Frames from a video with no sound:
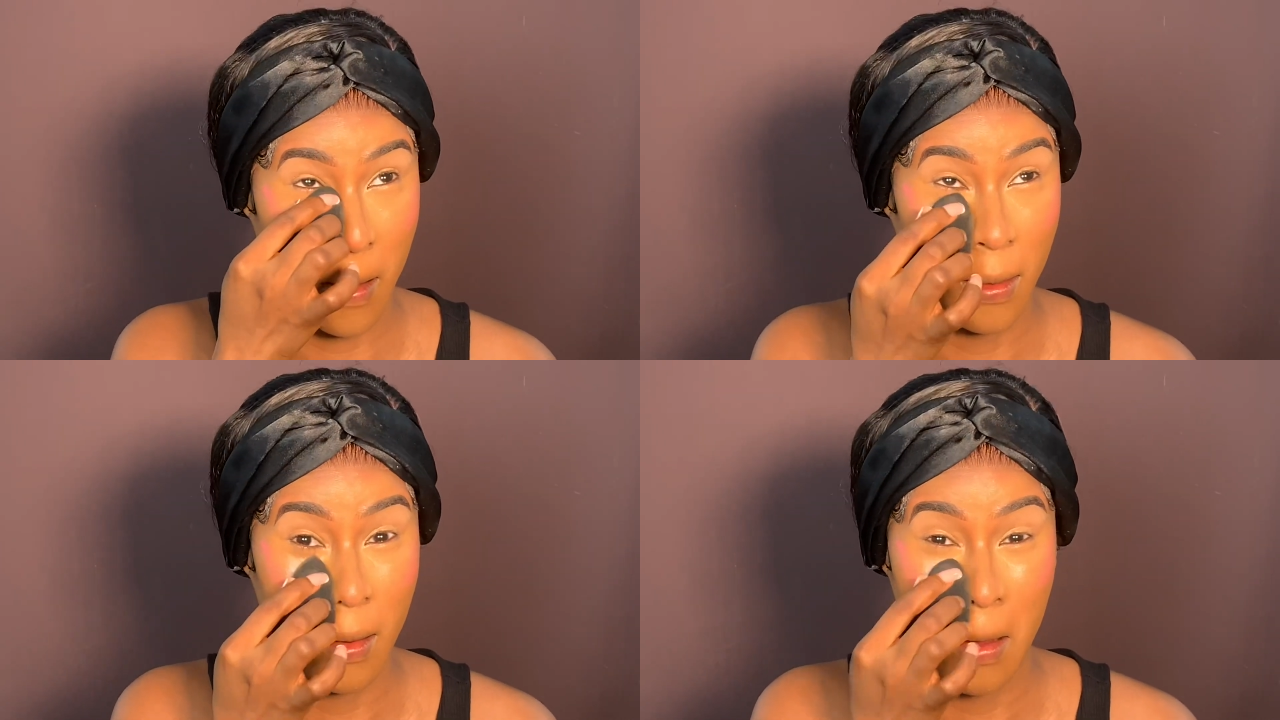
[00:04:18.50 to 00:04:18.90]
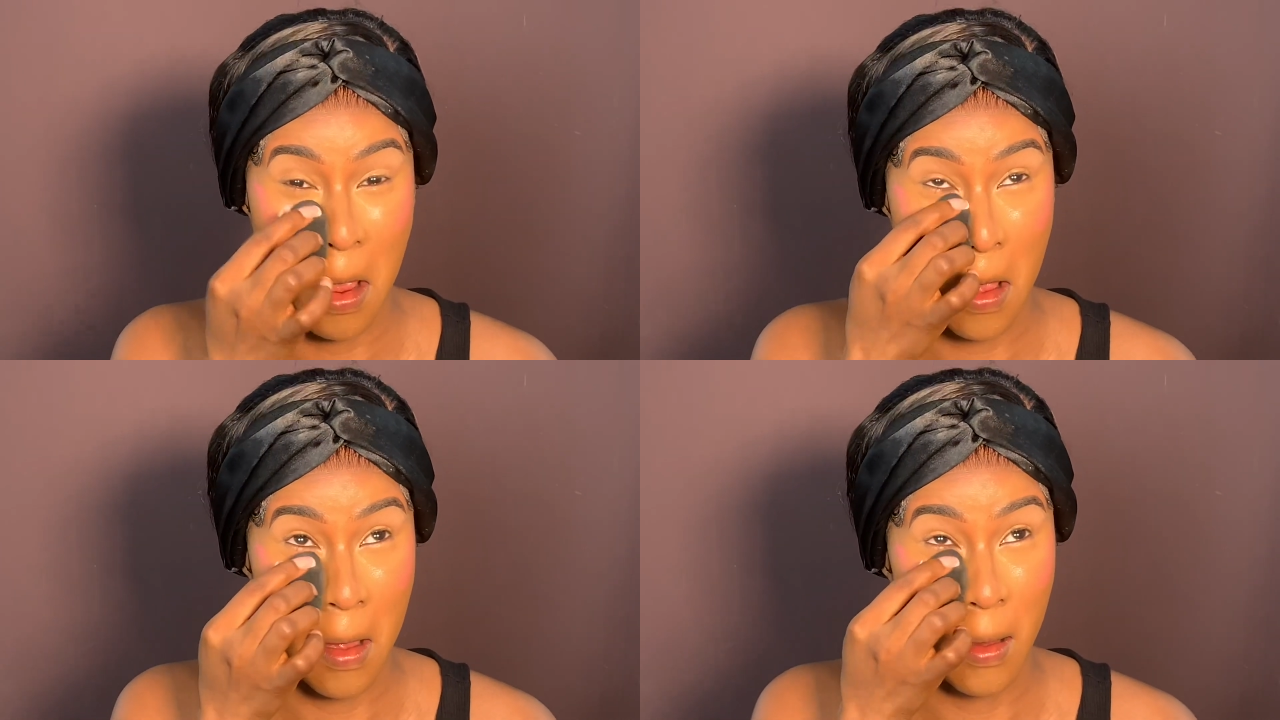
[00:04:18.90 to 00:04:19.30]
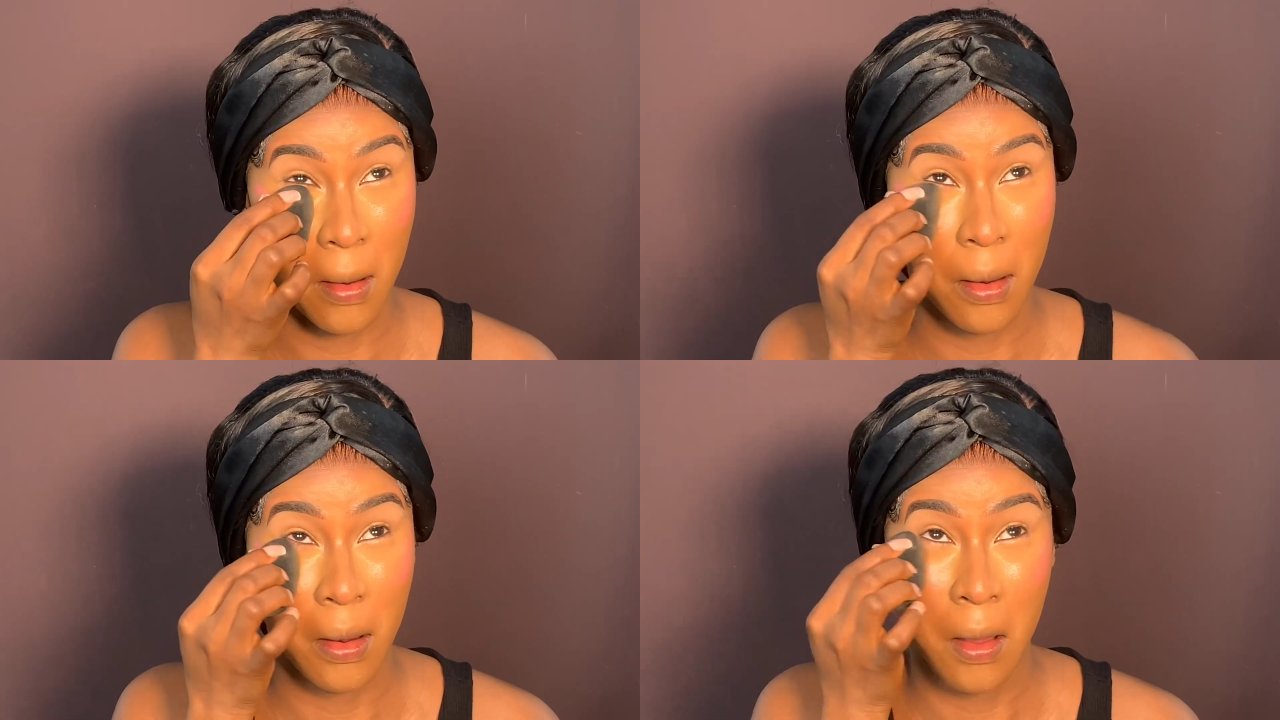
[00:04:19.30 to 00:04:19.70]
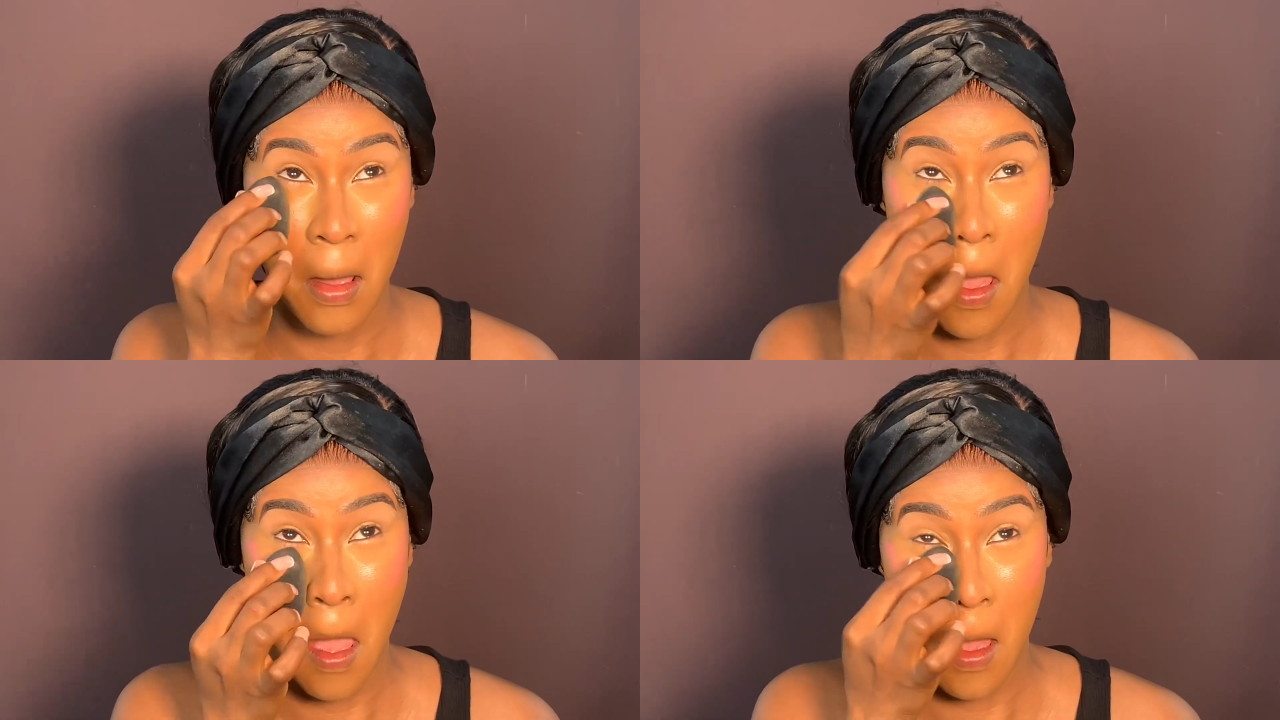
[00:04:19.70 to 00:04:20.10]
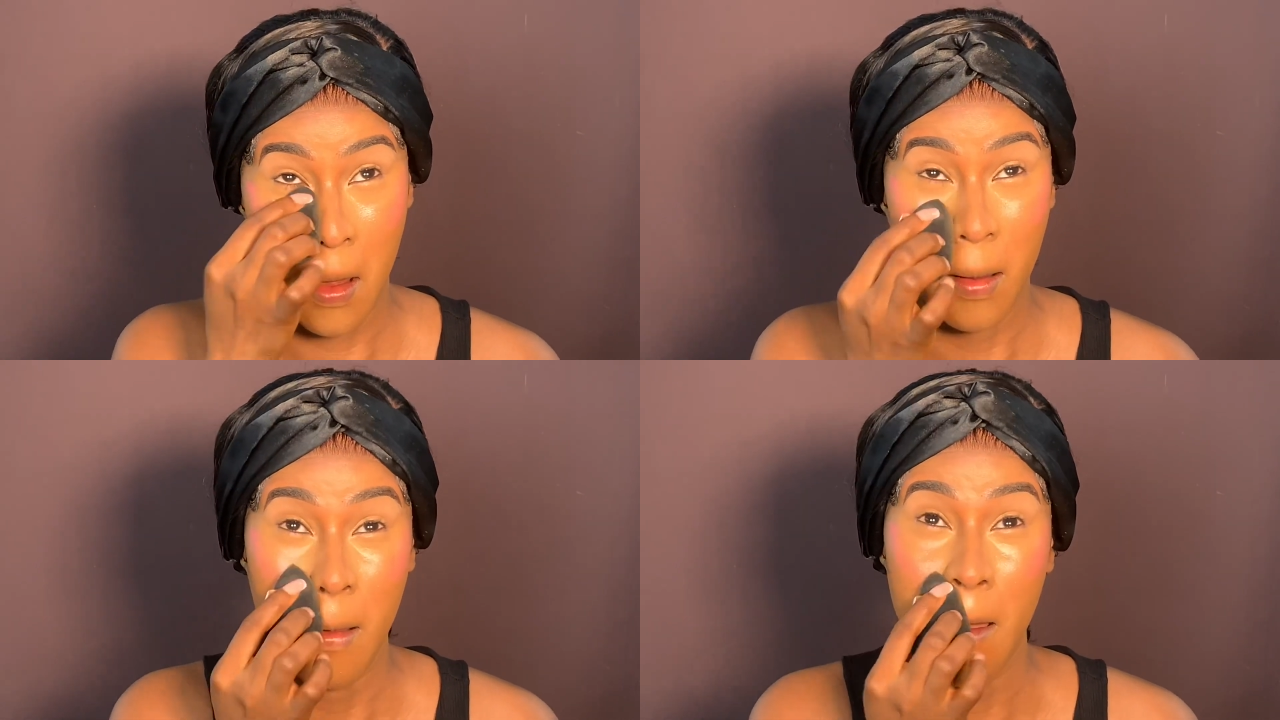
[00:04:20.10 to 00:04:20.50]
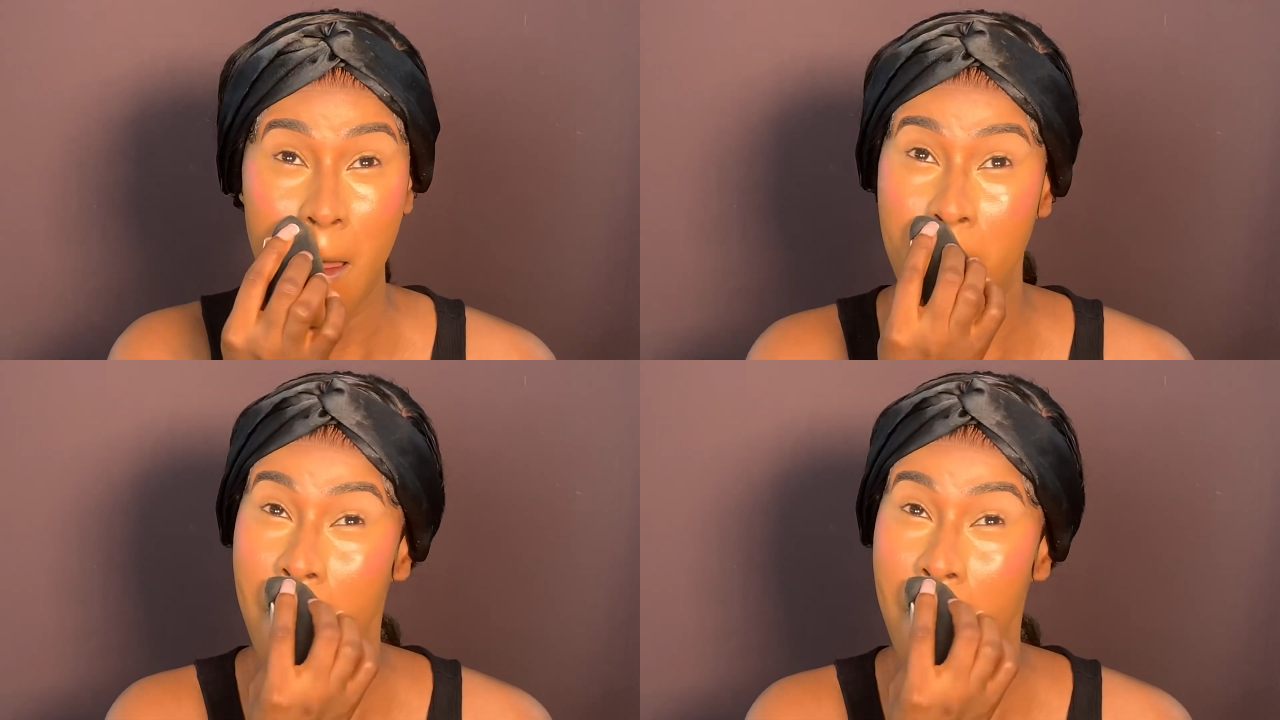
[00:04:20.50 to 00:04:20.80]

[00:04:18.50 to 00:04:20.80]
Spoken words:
even if it's highlighting, but I didn't want it to